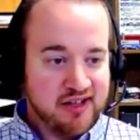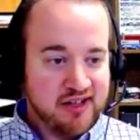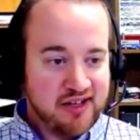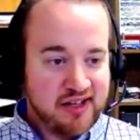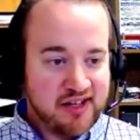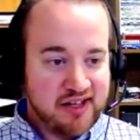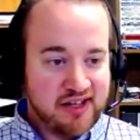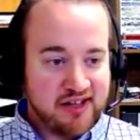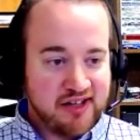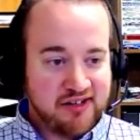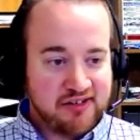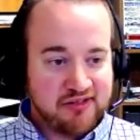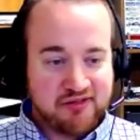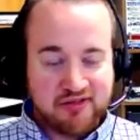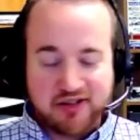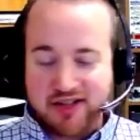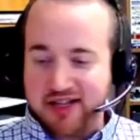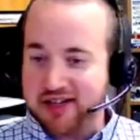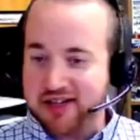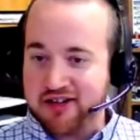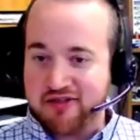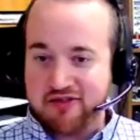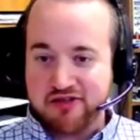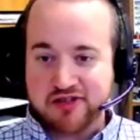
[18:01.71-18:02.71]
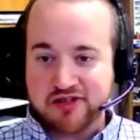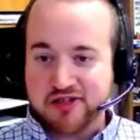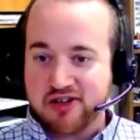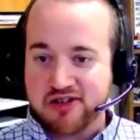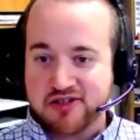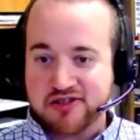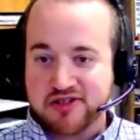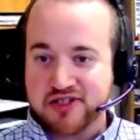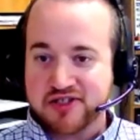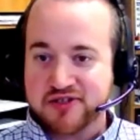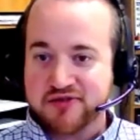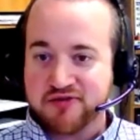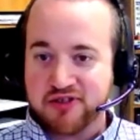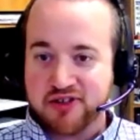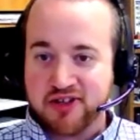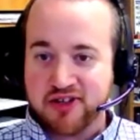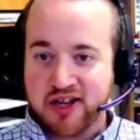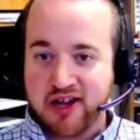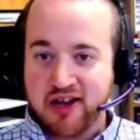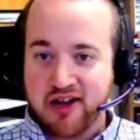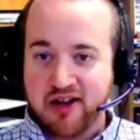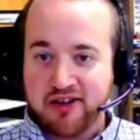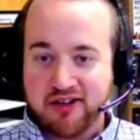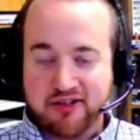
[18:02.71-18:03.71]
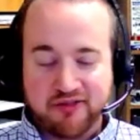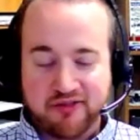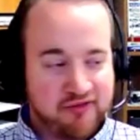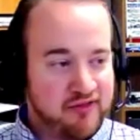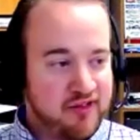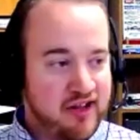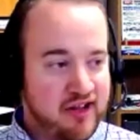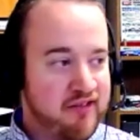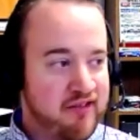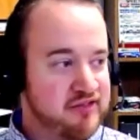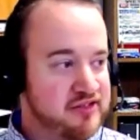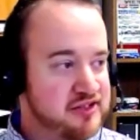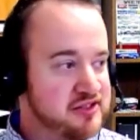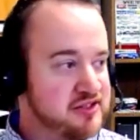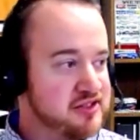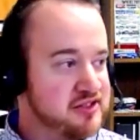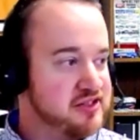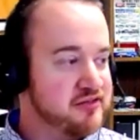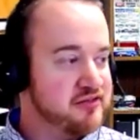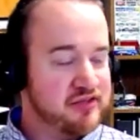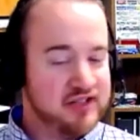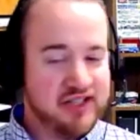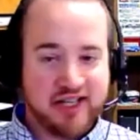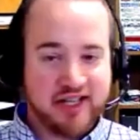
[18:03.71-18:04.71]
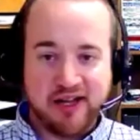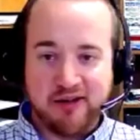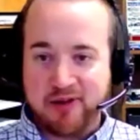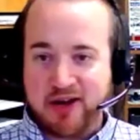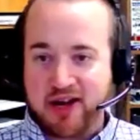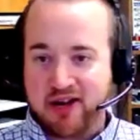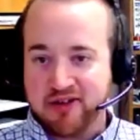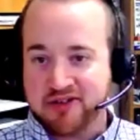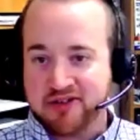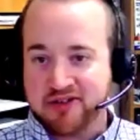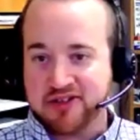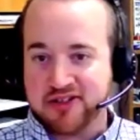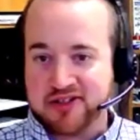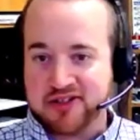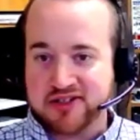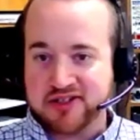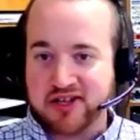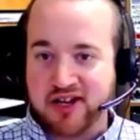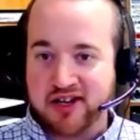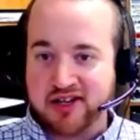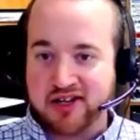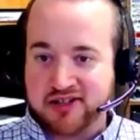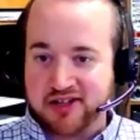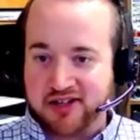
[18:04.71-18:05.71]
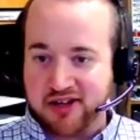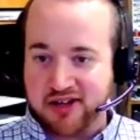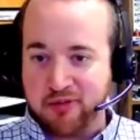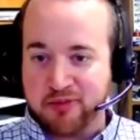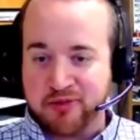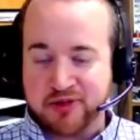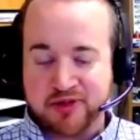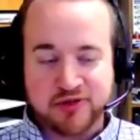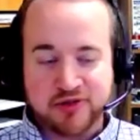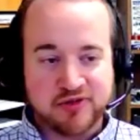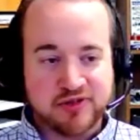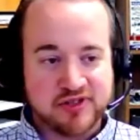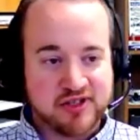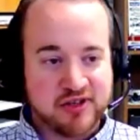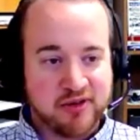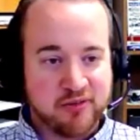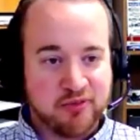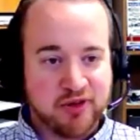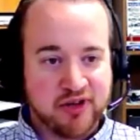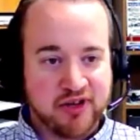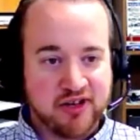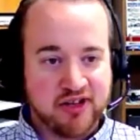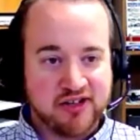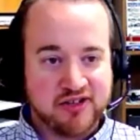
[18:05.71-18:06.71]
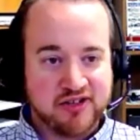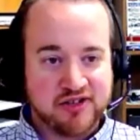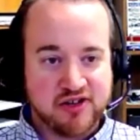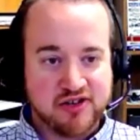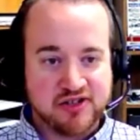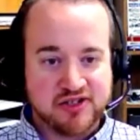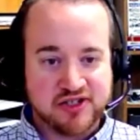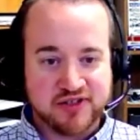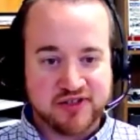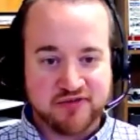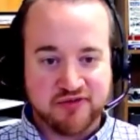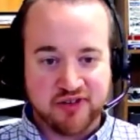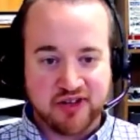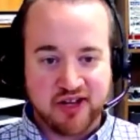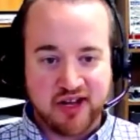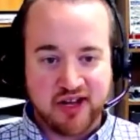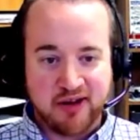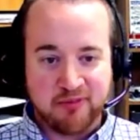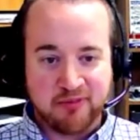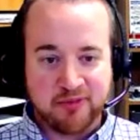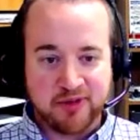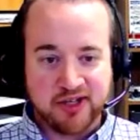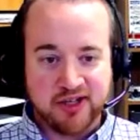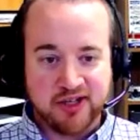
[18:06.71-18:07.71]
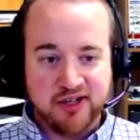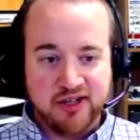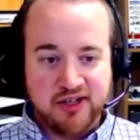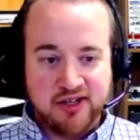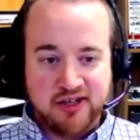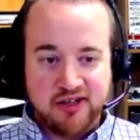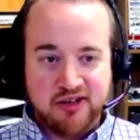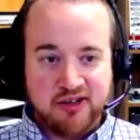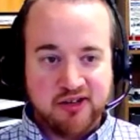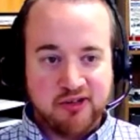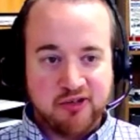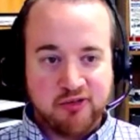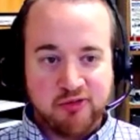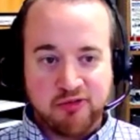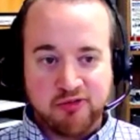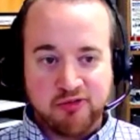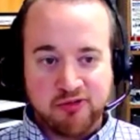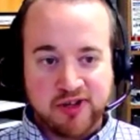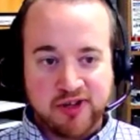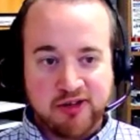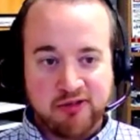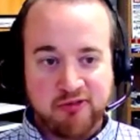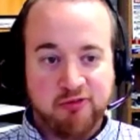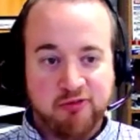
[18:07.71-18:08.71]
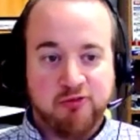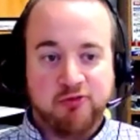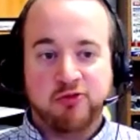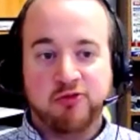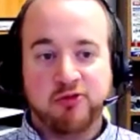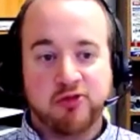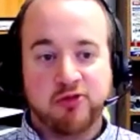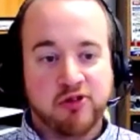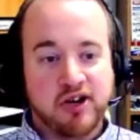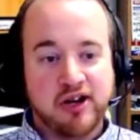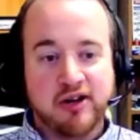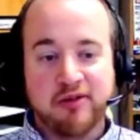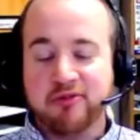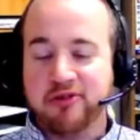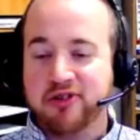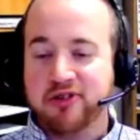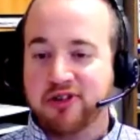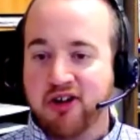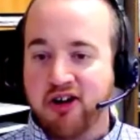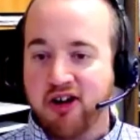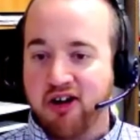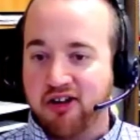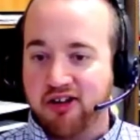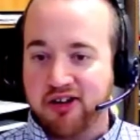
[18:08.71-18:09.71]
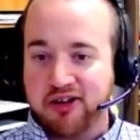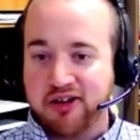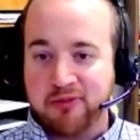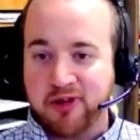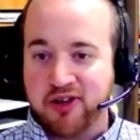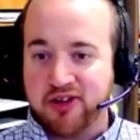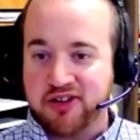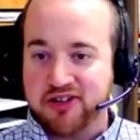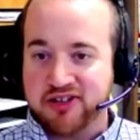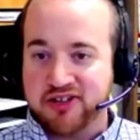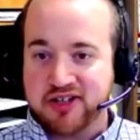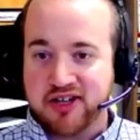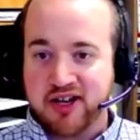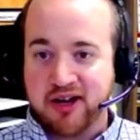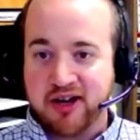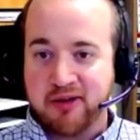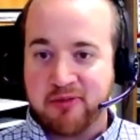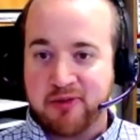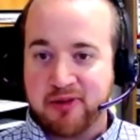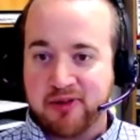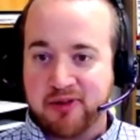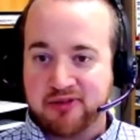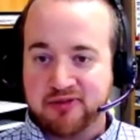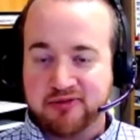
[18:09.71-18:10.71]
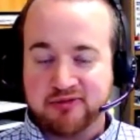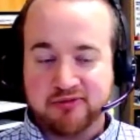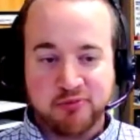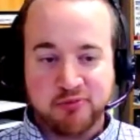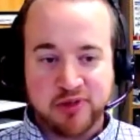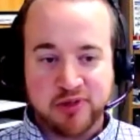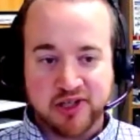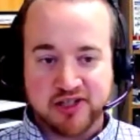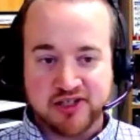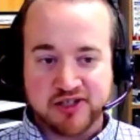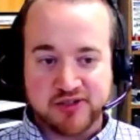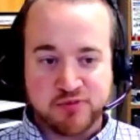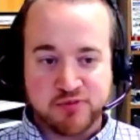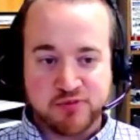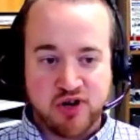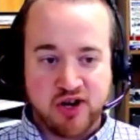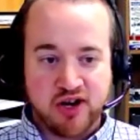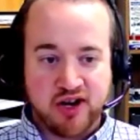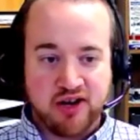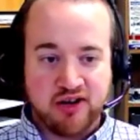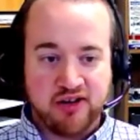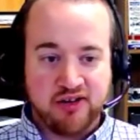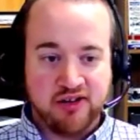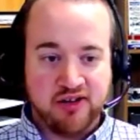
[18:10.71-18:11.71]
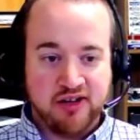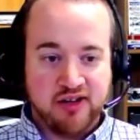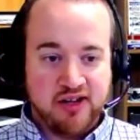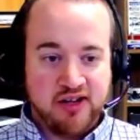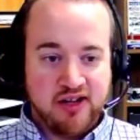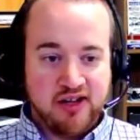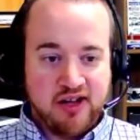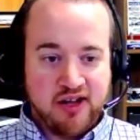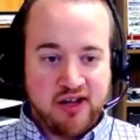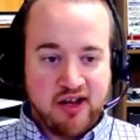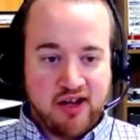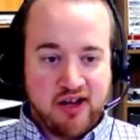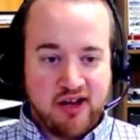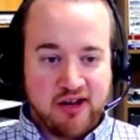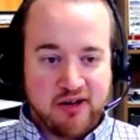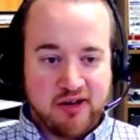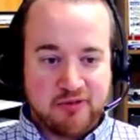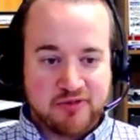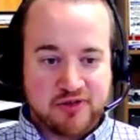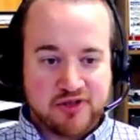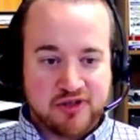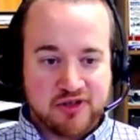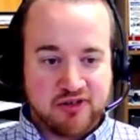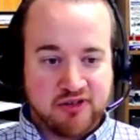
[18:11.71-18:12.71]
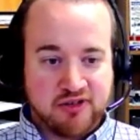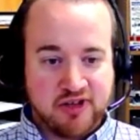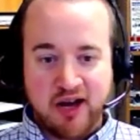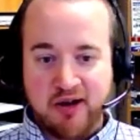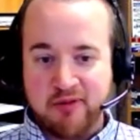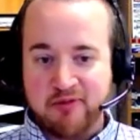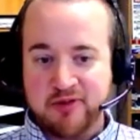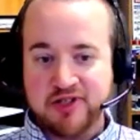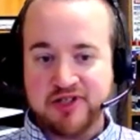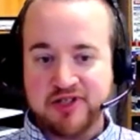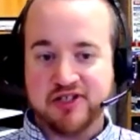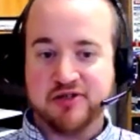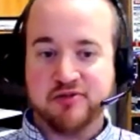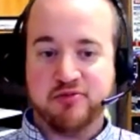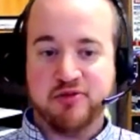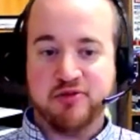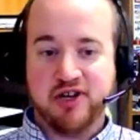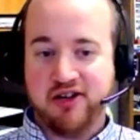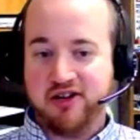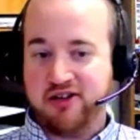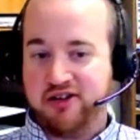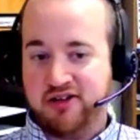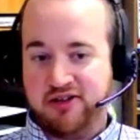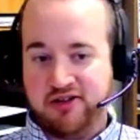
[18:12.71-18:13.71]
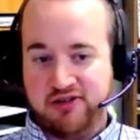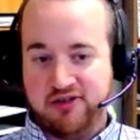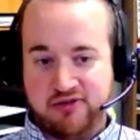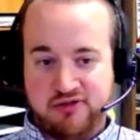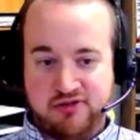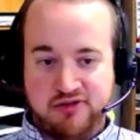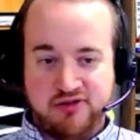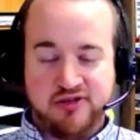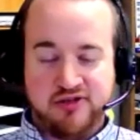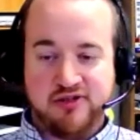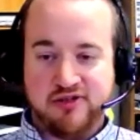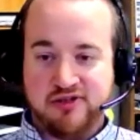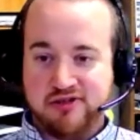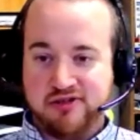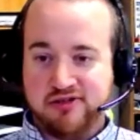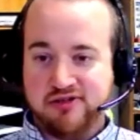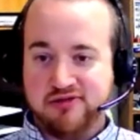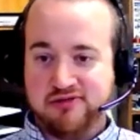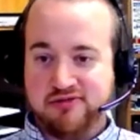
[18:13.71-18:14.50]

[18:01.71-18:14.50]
and he never charged us for that. If he came out to the site to help us with something, he charged us for that. But we're able to call him all the time and pick his brain. So Cummins has been a huge